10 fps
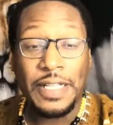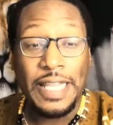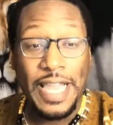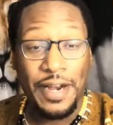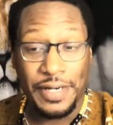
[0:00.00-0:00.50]

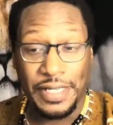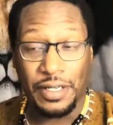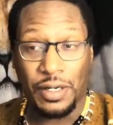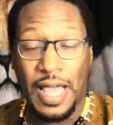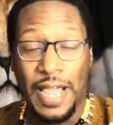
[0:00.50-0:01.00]
clarity in
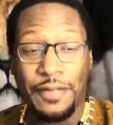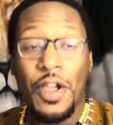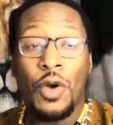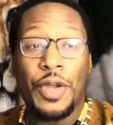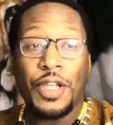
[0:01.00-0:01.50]
your life,
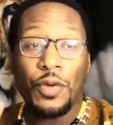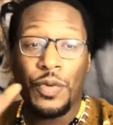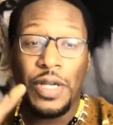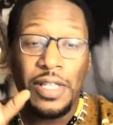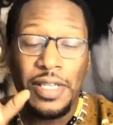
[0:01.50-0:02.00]
where you can
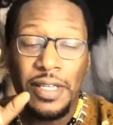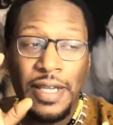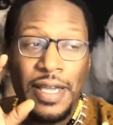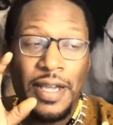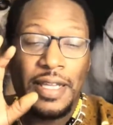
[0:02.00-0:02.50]
really
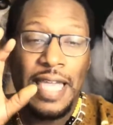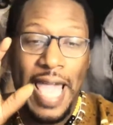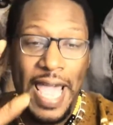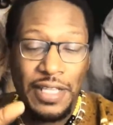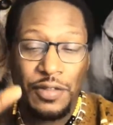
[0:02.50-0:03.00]

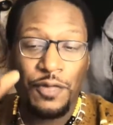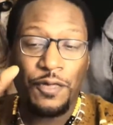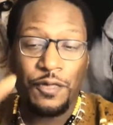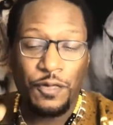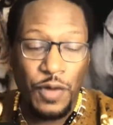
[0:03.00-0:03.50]
cast
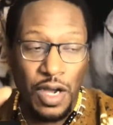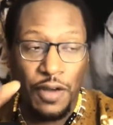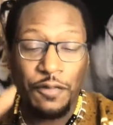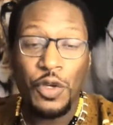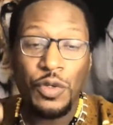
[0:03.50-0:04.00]

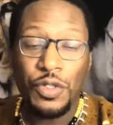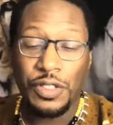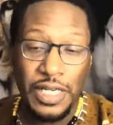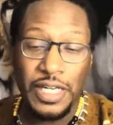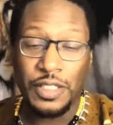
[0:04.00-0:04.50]
future
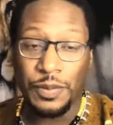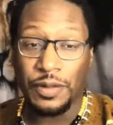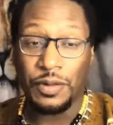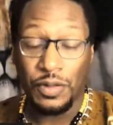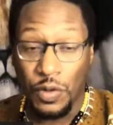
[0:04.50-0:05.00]

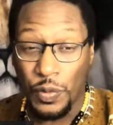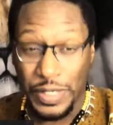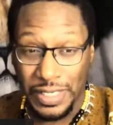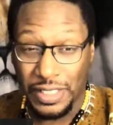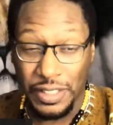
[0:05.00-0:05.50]
judgment
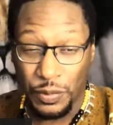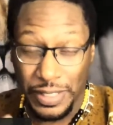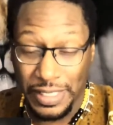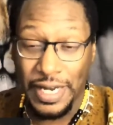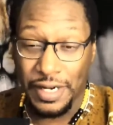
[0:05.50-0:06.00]
with
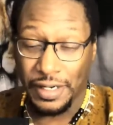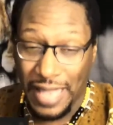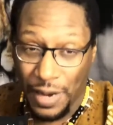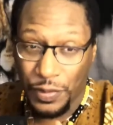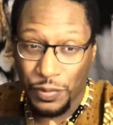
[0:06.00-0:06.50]
clarity,
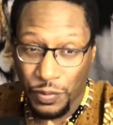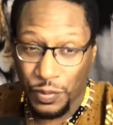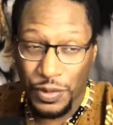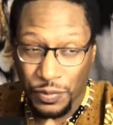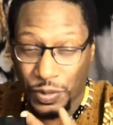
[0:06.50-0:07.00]
like
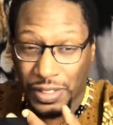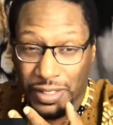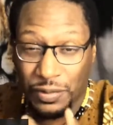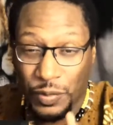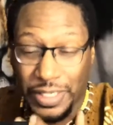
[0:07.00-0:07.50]

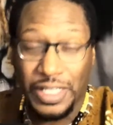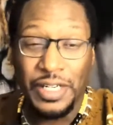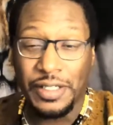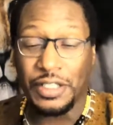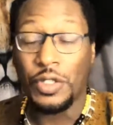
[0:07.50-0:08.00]
with
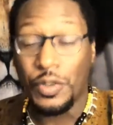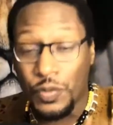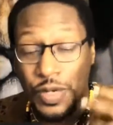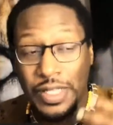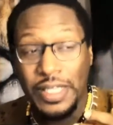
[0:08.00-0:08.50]
clearness. You
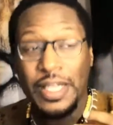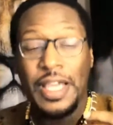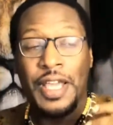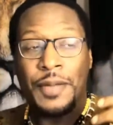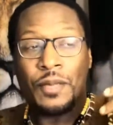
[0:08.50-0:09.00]
can really,
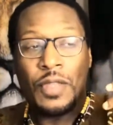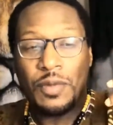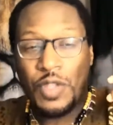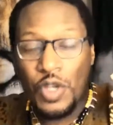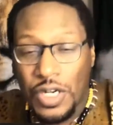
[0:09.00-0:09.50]

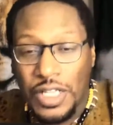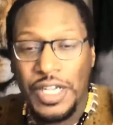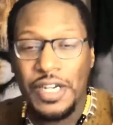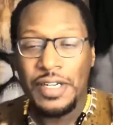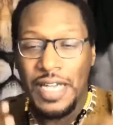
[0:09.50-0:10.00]
you're
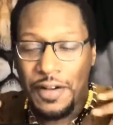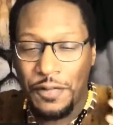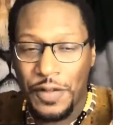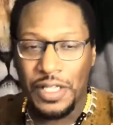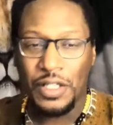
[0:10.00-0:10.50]
clear
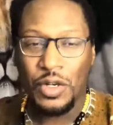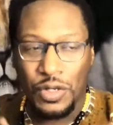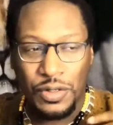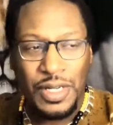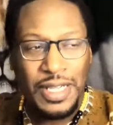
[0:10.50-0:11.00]
enough in
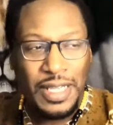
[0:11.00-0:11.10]
your